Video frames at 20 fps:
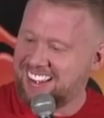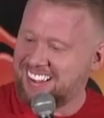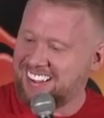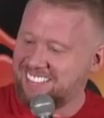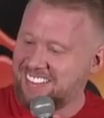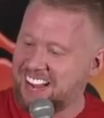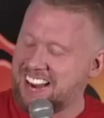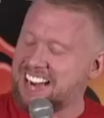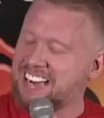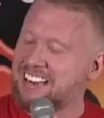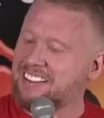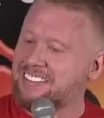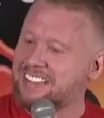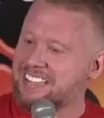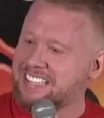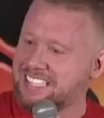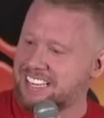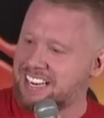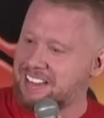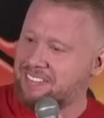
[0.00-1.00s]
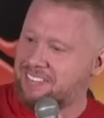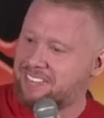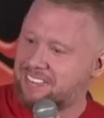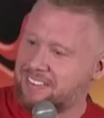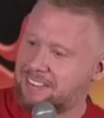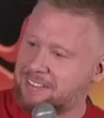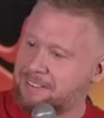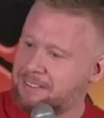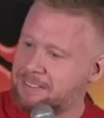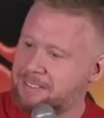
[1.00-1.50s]
Where in London do you live?
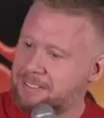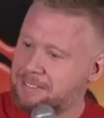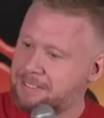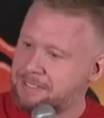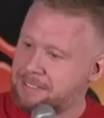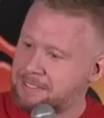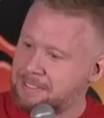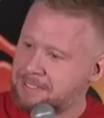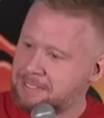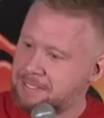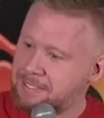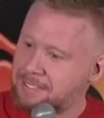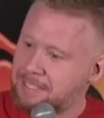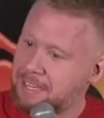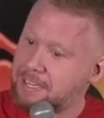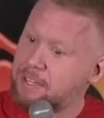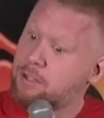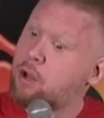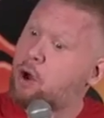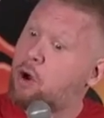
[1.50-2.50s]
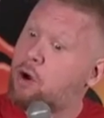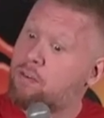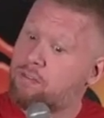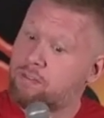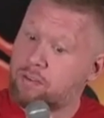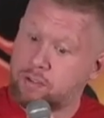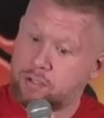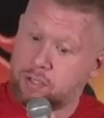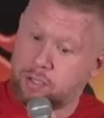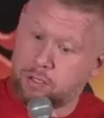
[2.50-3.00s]
in North
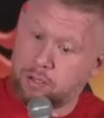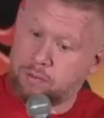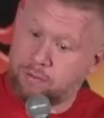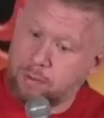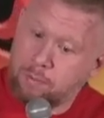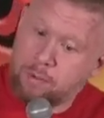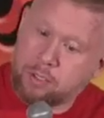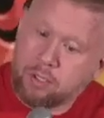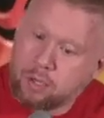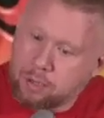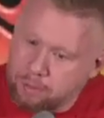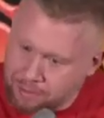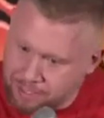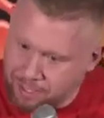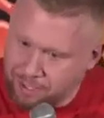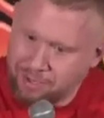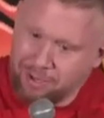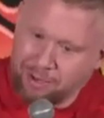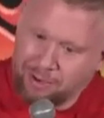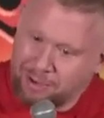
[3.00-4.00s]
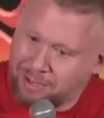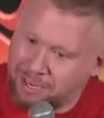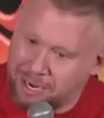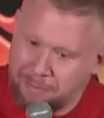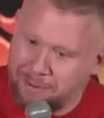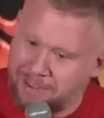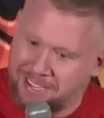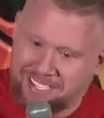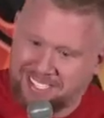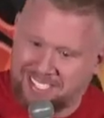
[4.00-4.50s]
London, lovely. What's your, you're not looking at
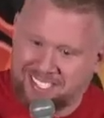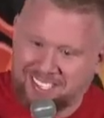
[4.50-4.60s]
me at all.